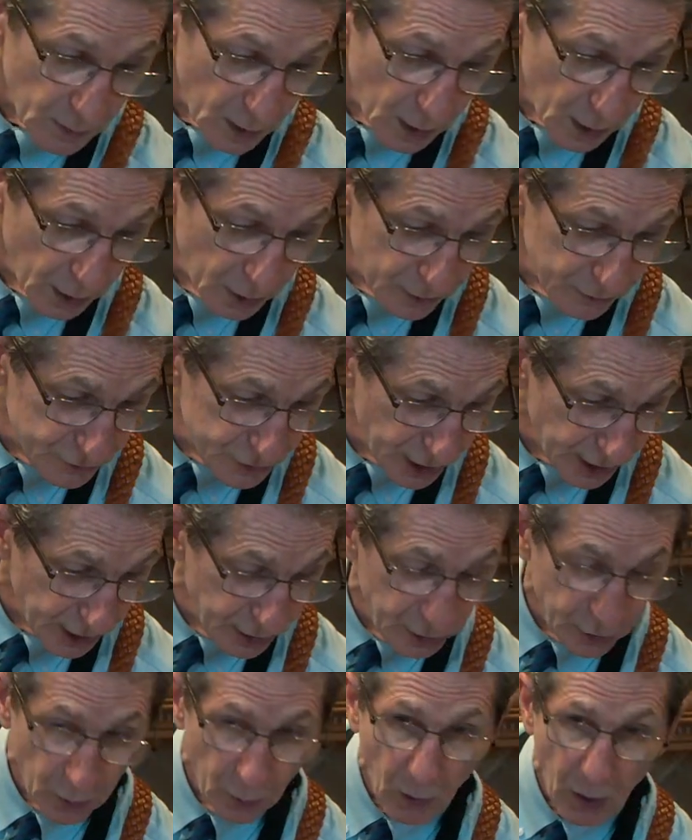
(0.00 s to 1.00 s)
cut of
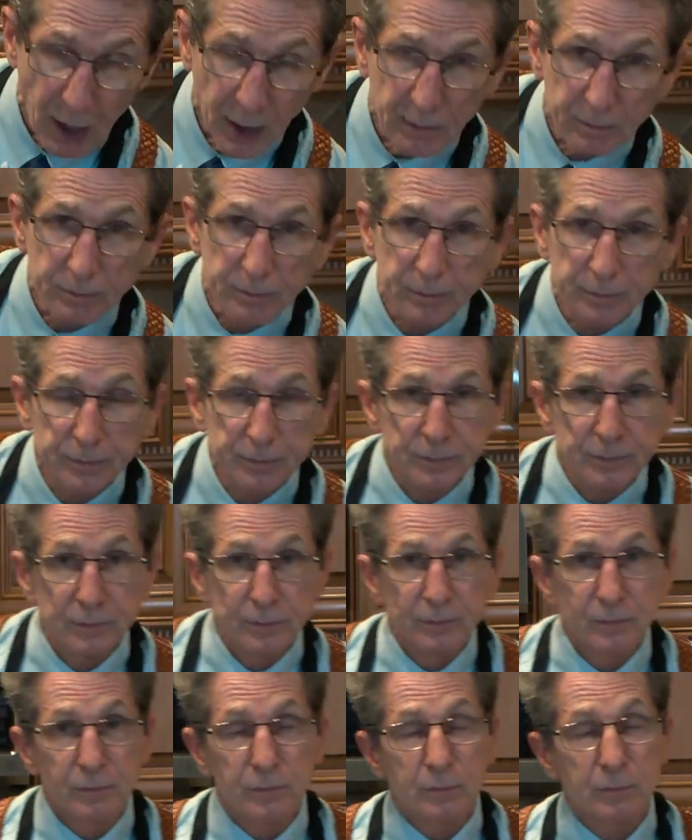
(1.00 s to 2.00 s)
chicken you want.
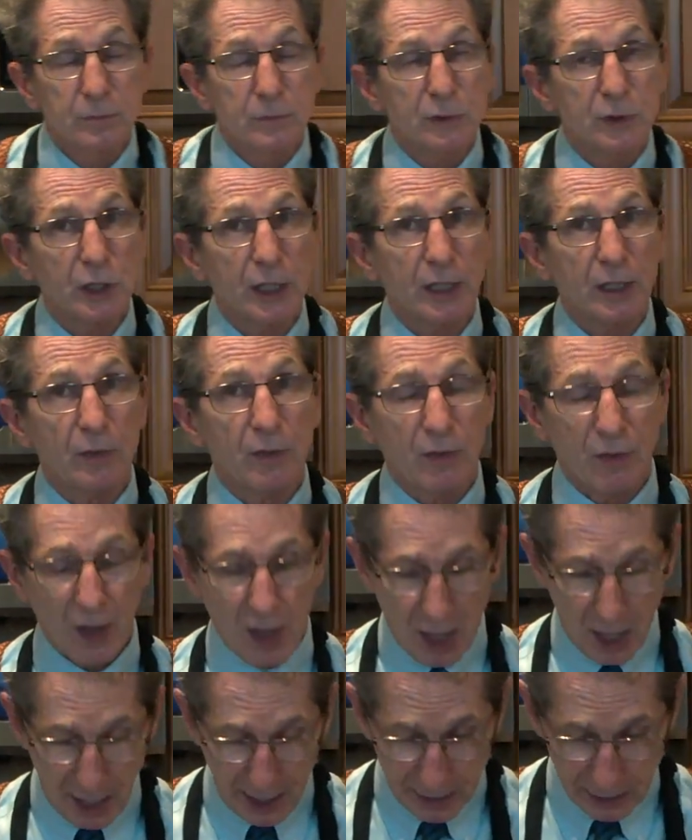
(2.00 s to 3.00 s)
Chicken
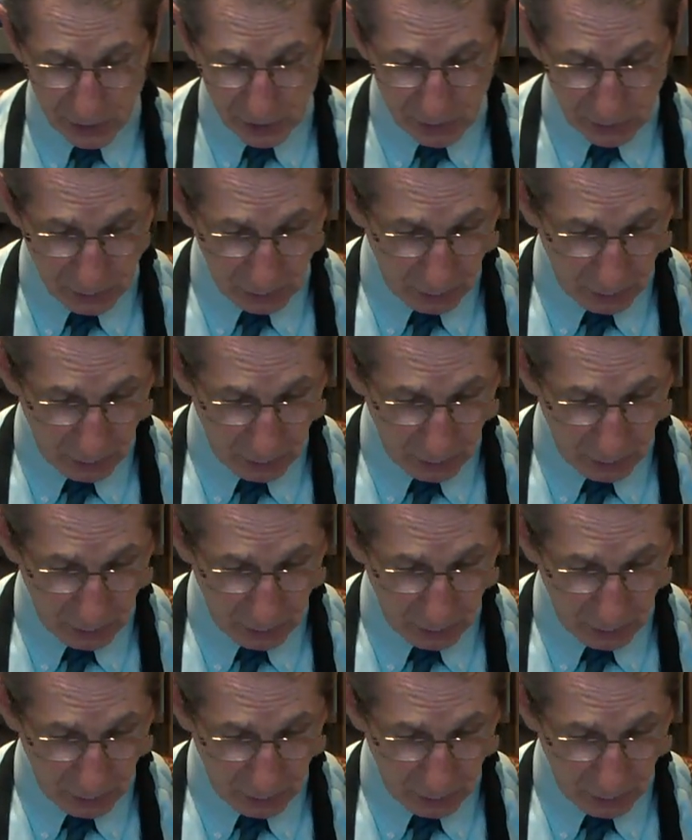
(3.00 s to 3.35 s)
thighs